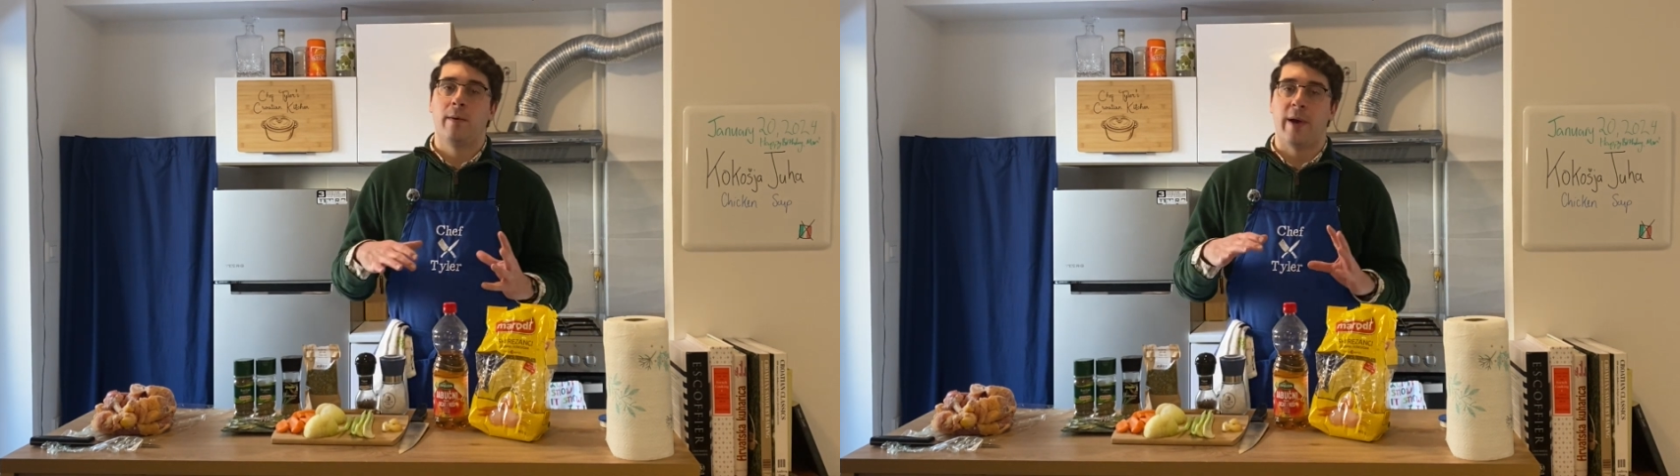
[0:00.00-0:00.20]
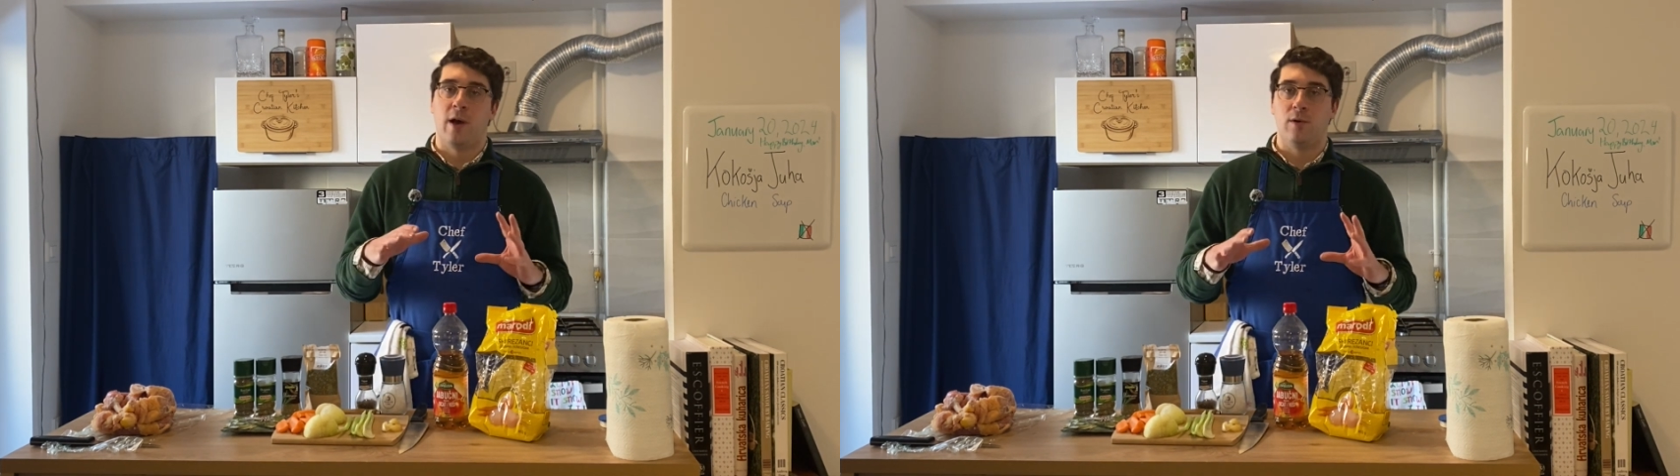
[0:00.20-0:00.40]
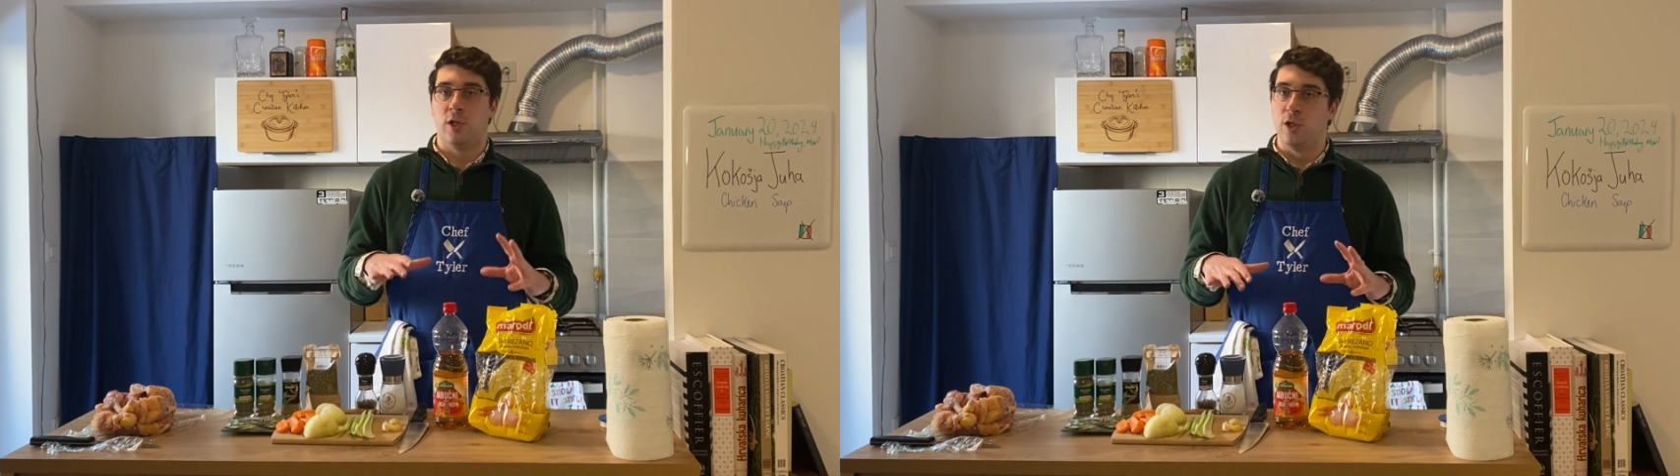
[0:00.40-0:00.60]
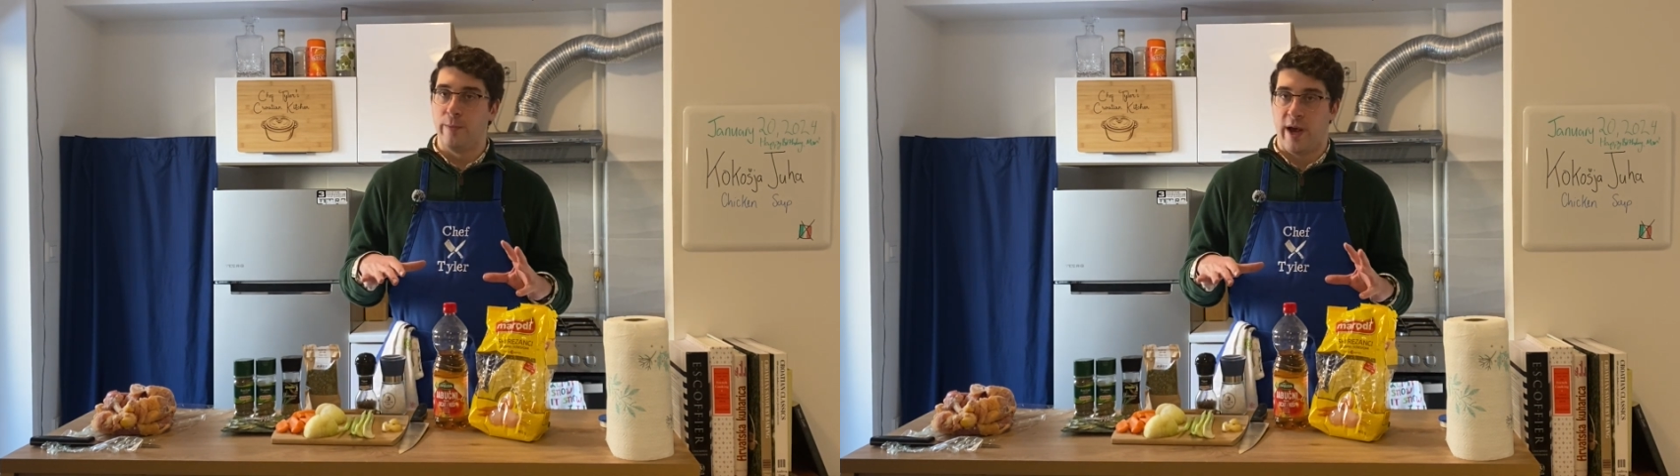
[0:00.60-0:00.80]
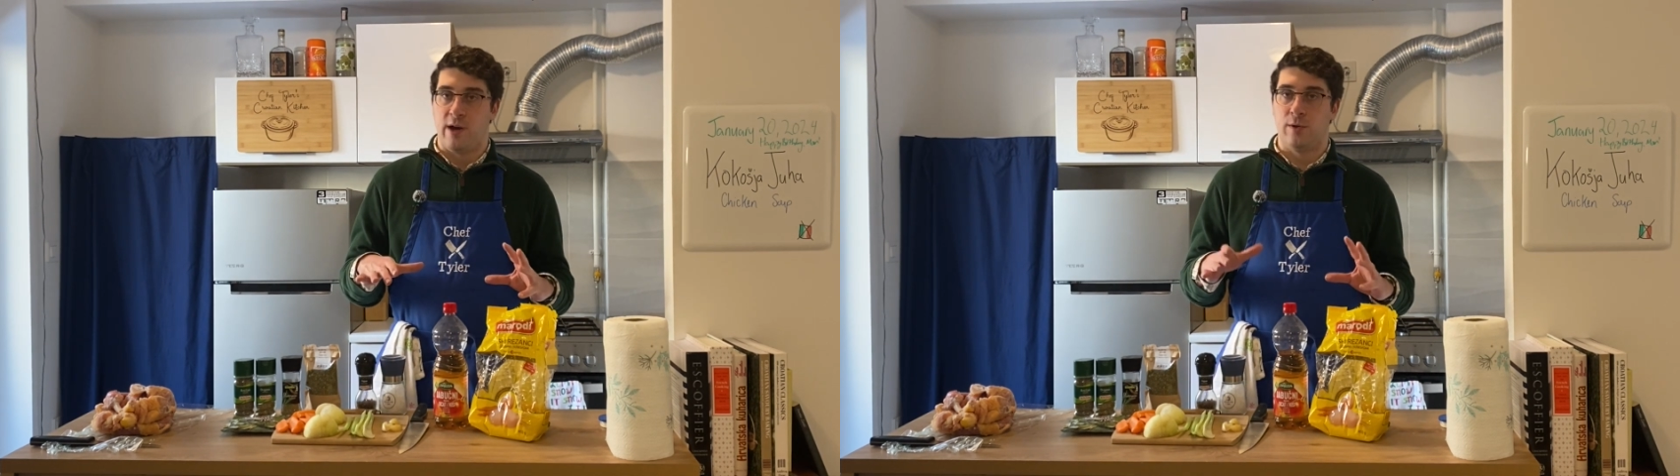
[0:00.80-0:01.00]
about 2
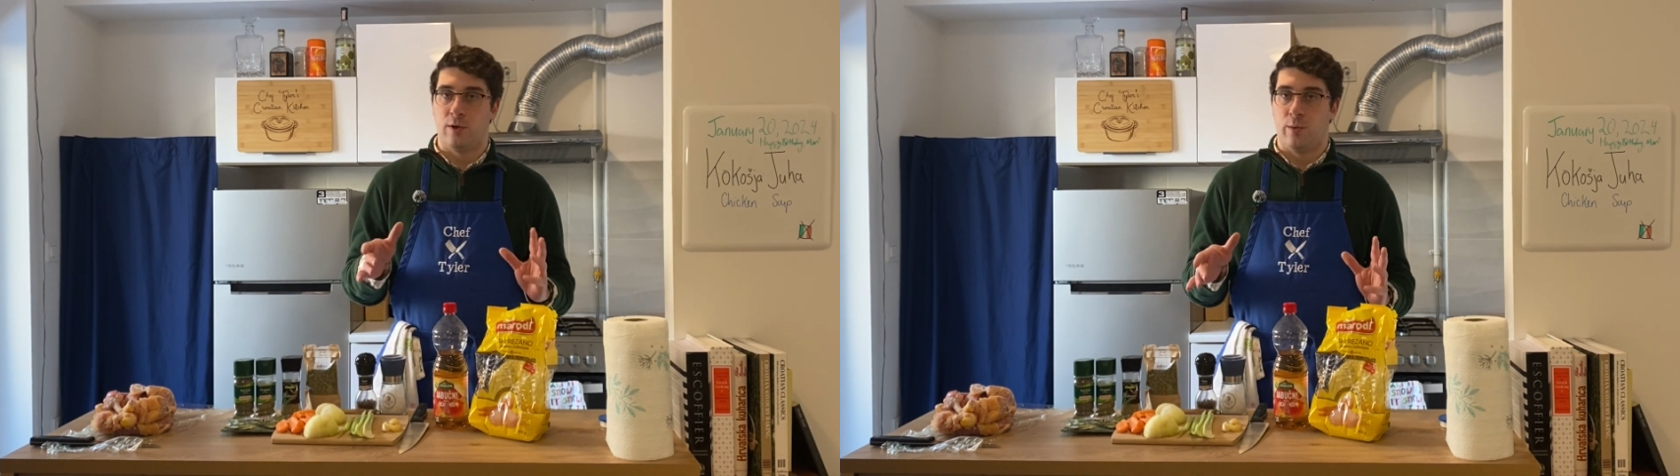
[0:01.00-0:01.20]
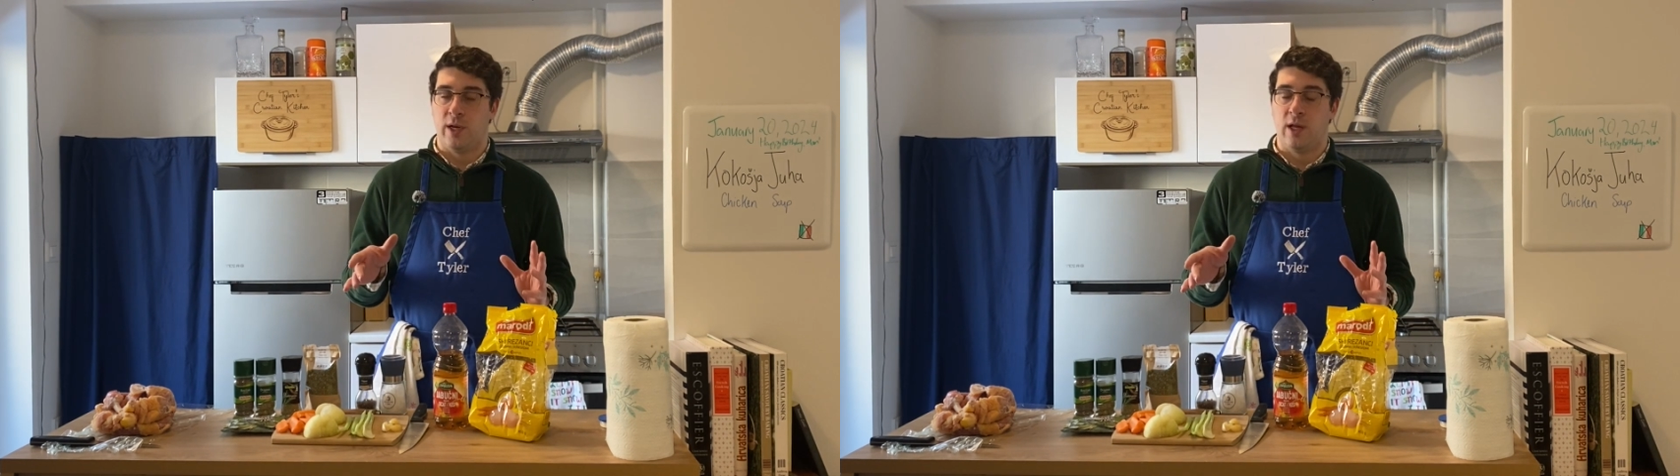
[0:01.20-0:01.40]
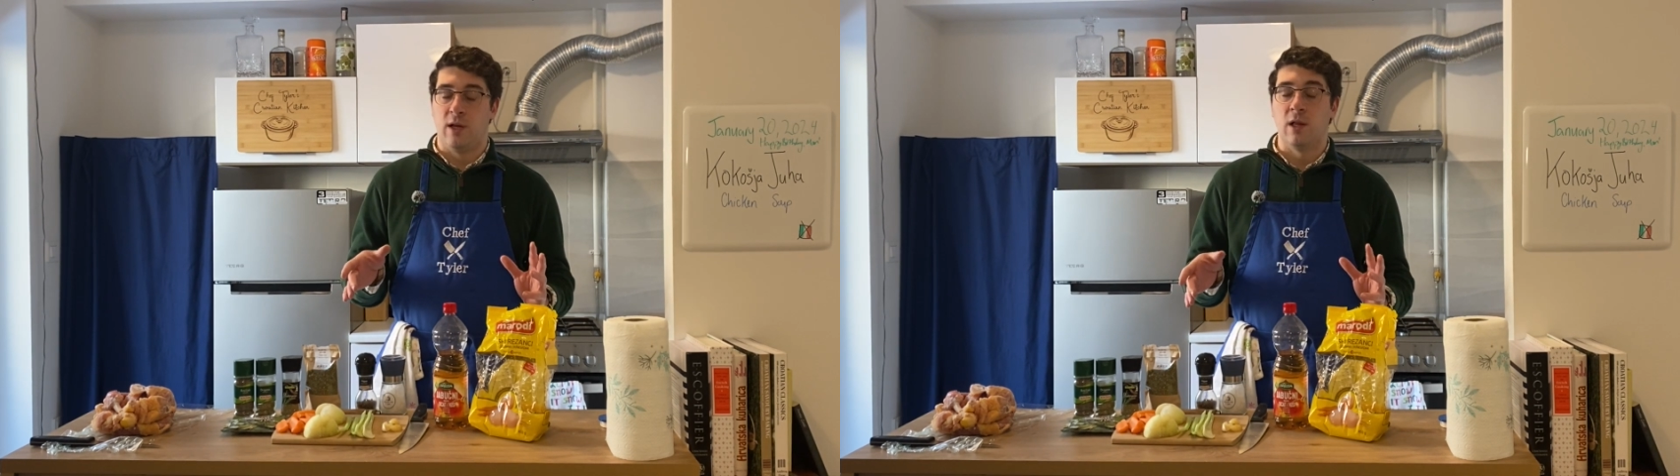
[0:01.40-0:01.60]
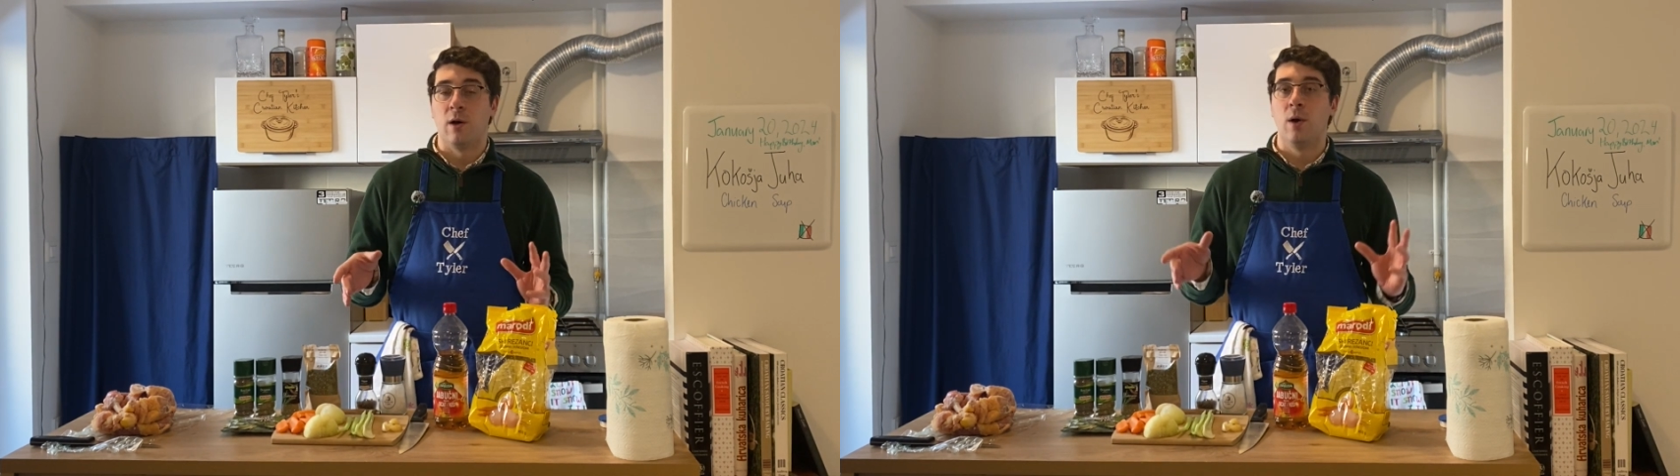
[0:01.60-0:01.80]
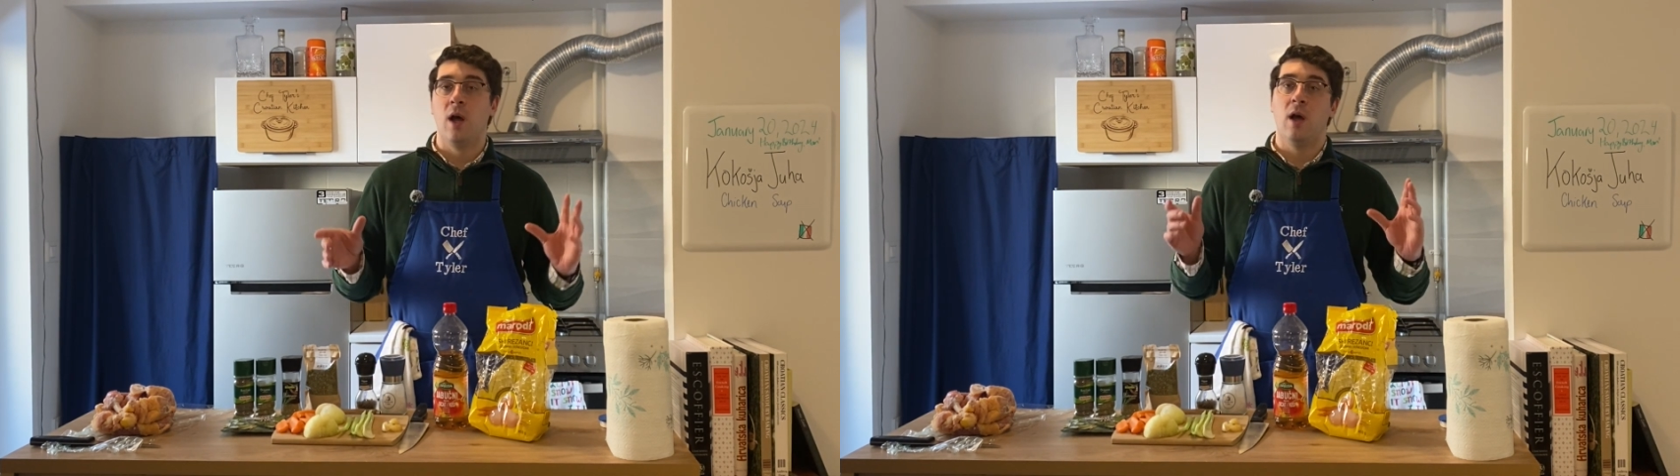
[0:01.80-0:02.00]
pounds or 1 kilo,